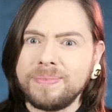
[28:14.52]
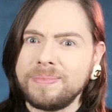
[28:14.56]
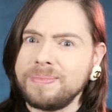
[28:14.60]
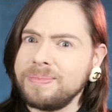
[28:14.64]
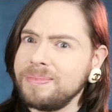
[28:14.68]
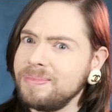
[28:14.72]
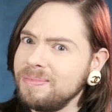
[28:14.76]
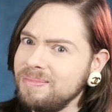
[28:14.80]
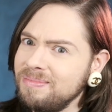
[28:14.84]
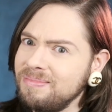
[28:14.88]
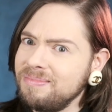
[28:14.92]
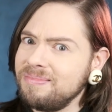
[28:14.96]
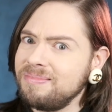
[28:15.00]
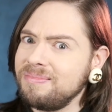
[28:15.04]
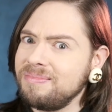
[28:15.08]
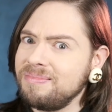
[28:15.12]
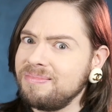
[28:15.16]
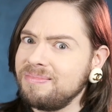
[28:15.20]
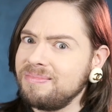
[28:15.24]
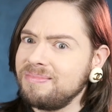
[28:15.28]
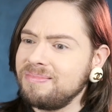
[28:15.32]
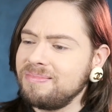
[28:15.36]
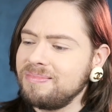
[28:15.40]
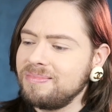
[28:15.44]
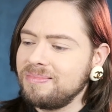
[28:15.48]

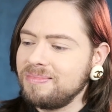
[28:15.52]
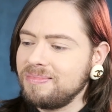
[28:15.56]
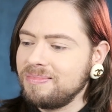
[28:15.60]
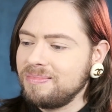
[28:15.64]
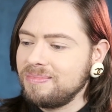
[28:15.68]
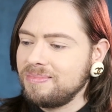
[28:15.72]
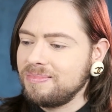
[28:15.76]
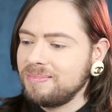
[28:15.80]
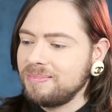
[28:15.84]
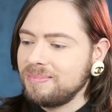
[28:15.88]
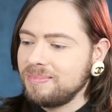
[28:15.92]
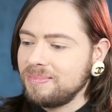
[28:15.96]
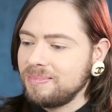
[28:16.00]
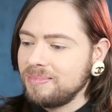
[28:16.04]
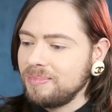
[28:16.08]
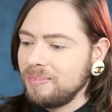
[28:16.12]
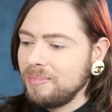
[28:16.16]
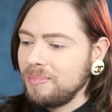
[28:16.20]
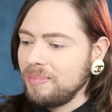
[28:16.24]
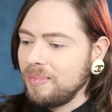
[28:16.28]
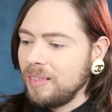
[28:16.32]
No one is speaking in this clip.